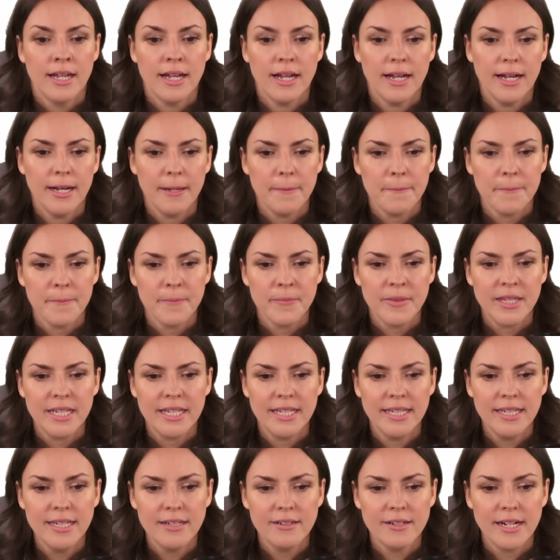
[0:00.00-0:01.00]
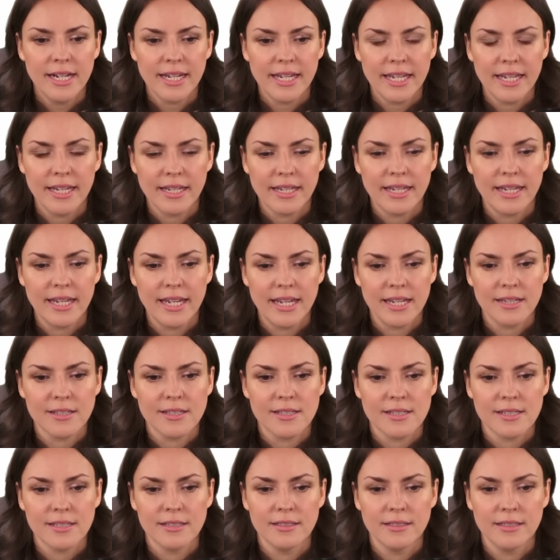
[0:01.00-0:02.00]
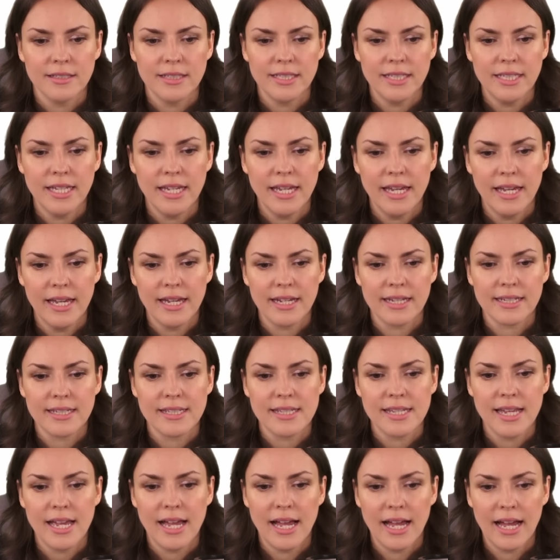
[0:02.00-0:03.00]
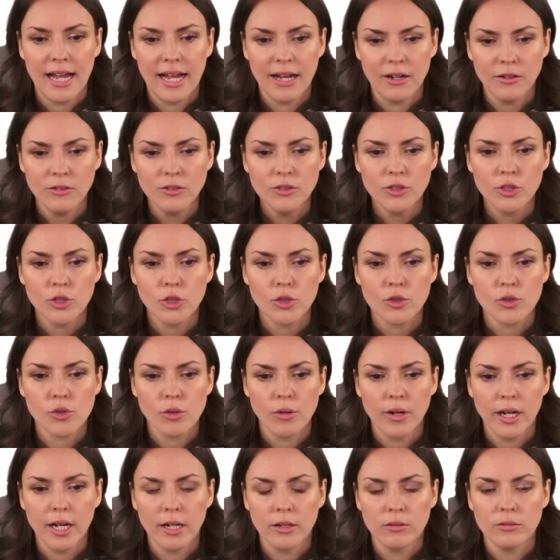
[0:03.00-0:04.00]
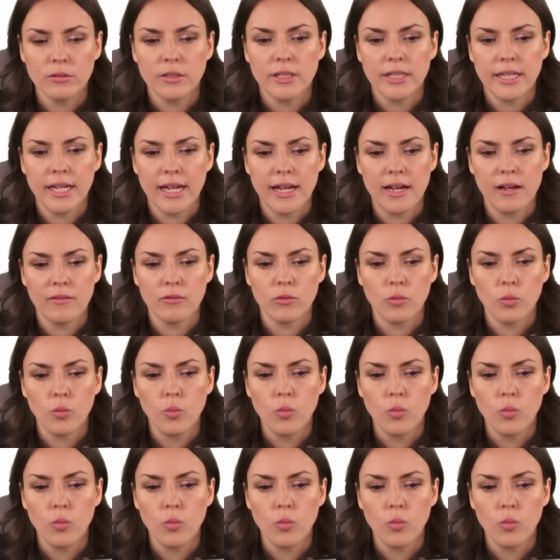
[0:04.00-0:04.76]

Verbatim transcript: Um, here I can cancel the x out, so I only have